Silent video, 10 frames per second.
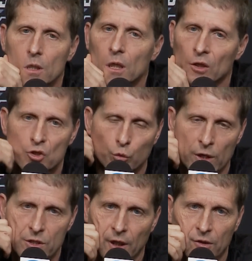in a
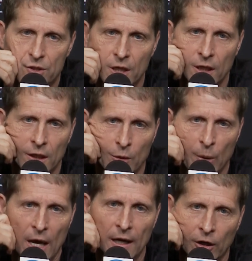Sweet 16 in the
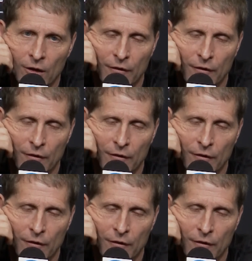Bay Area.